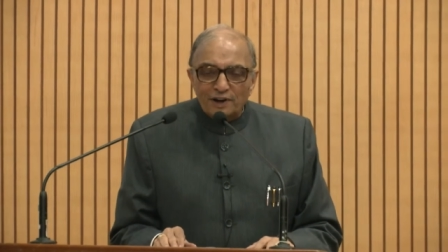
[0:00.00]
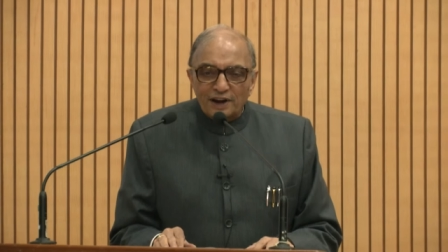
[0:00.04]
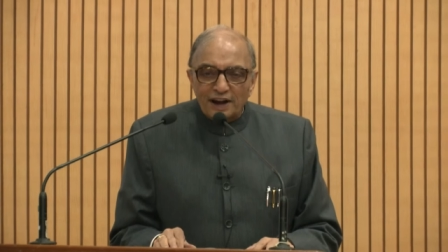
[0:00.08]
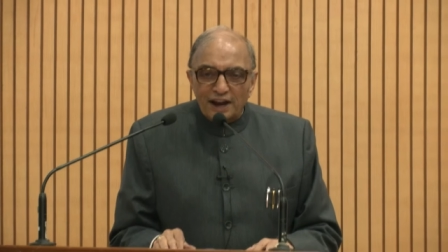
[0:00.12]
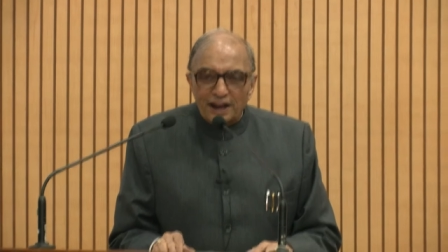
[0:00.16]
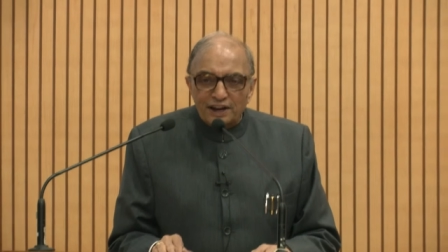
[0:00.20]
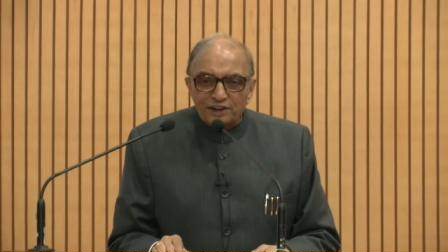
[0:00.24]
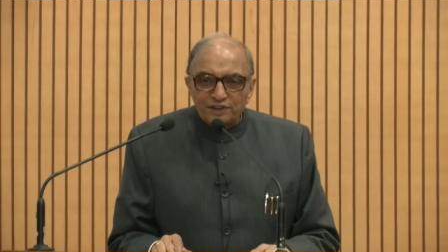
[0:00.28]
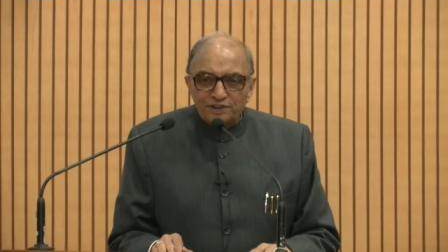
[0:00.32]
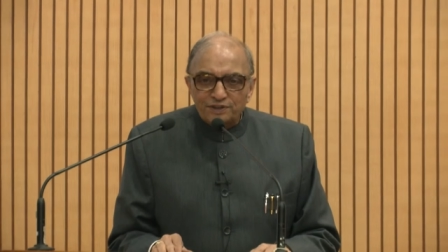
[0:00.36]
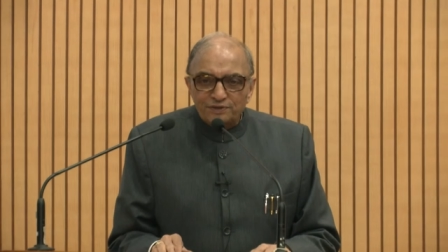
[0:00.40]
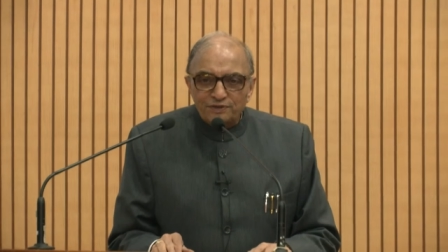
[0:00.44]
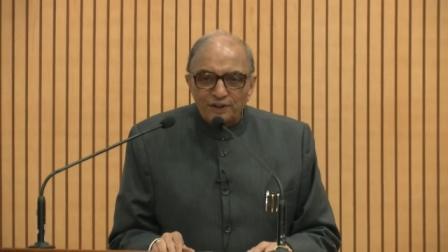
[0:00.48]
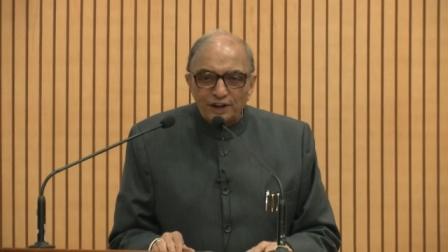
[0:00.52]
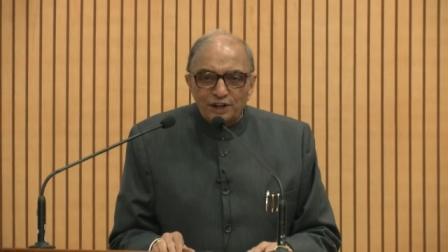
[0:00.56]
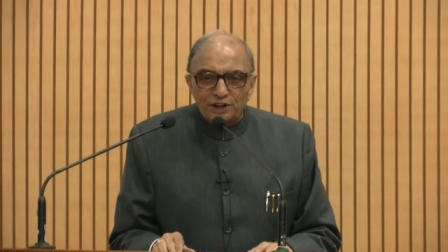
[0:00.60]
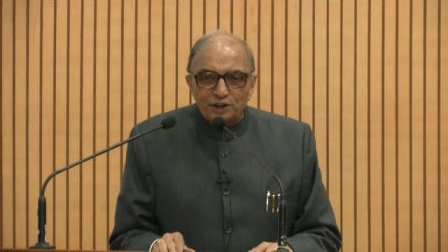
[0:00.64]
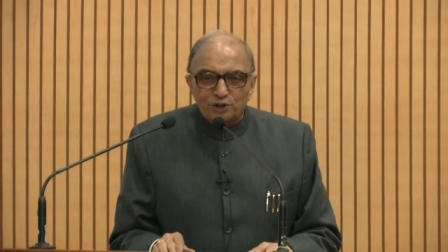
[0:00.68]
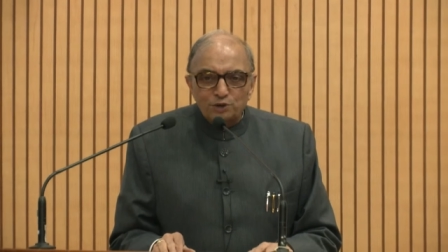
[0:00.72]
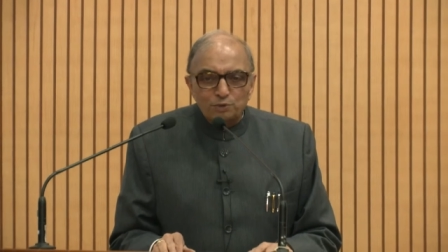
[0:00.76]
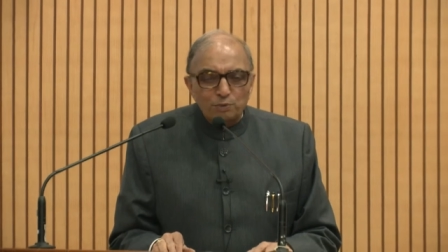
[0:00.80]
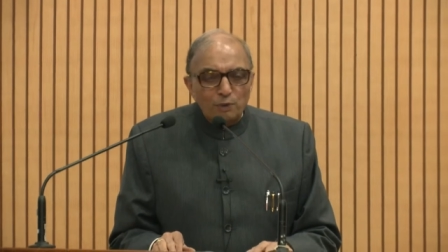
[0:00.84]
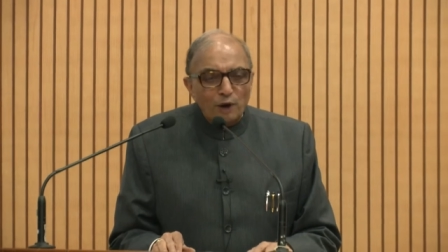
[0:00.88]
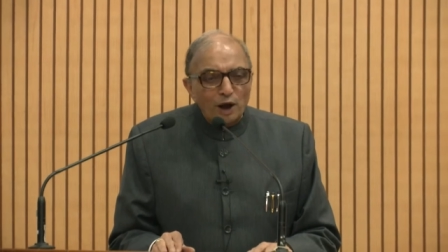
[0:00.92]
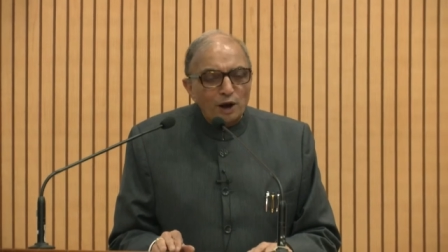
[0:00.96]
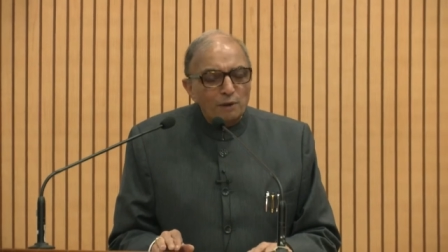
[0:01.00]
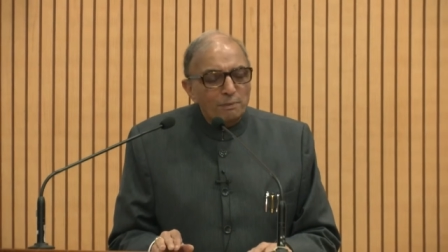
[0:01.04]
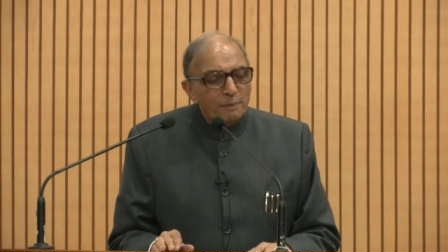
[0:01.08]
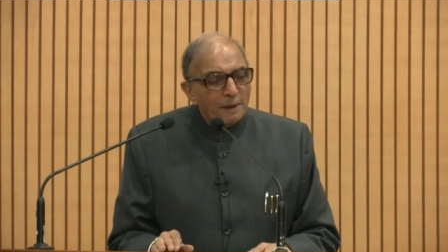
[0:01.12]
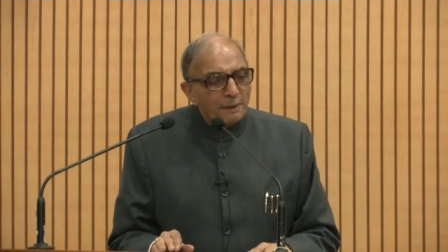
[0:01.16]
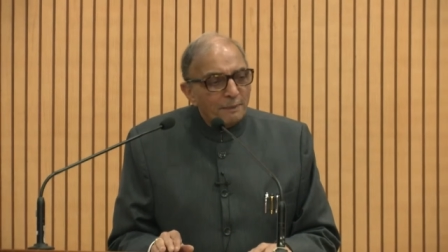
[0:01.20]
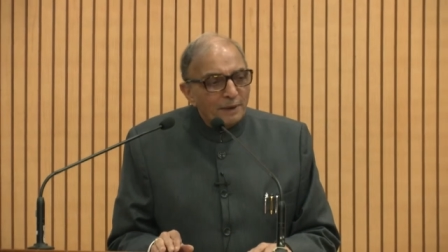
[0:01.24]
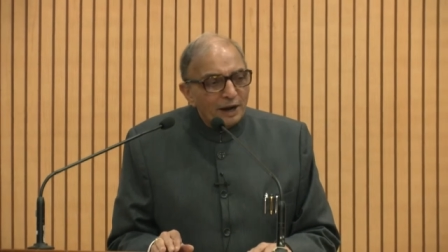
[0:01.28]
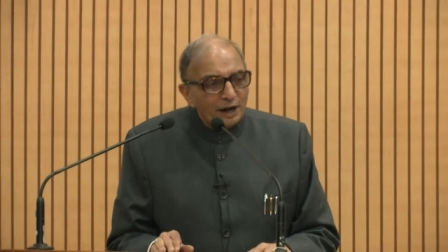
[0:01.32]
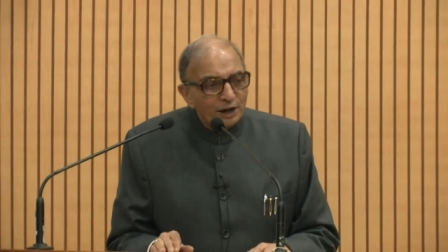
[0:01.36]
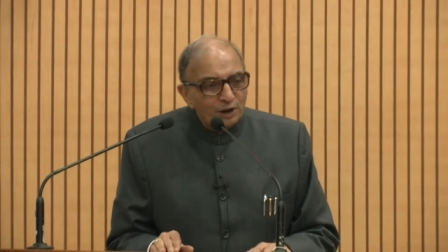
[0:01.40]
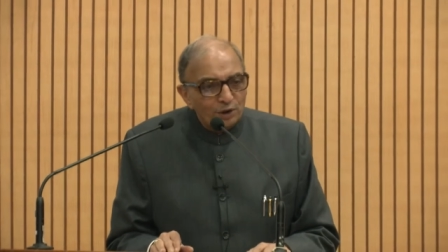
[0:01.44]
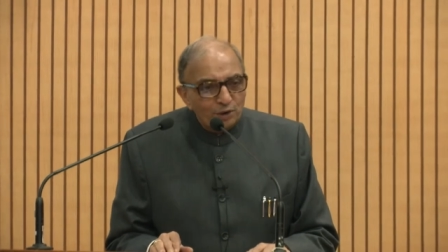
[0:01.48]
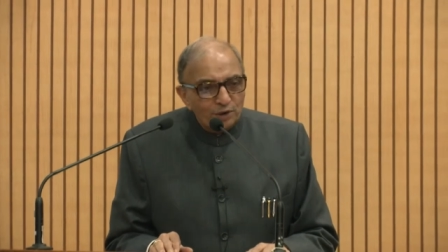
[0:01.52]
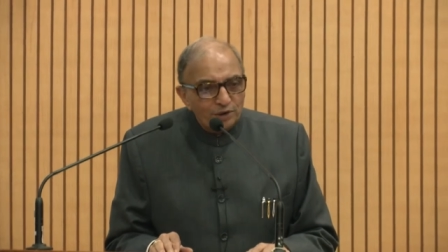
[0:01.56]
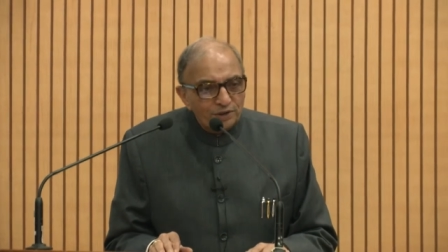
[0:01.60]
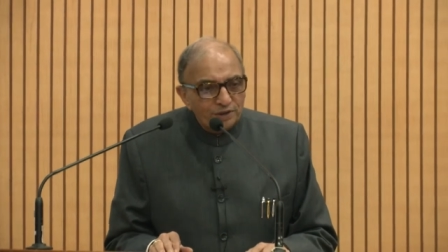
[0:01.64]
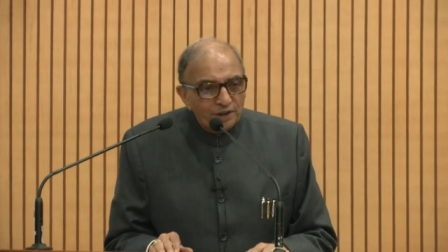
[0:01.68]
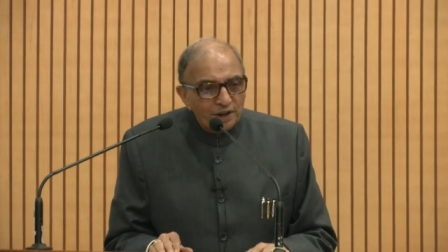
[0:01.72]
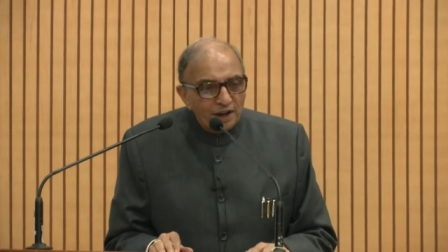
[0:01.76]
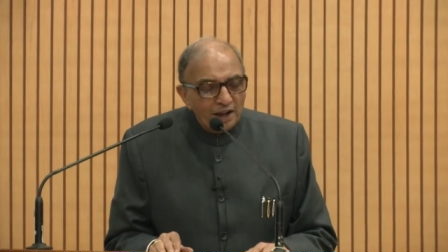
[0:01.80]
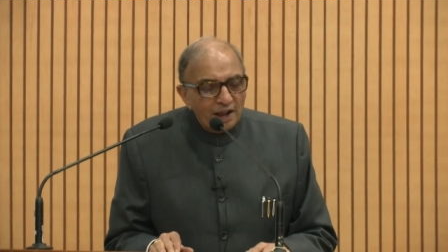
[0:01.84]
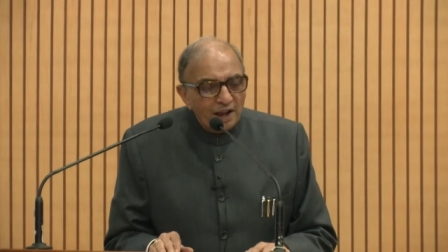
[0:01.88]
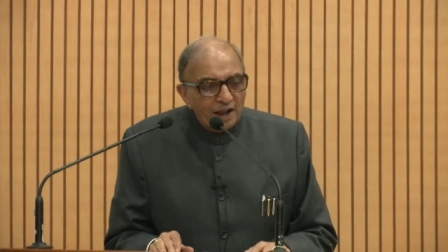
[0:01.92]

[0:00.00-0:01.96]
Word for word: guests with small mementos.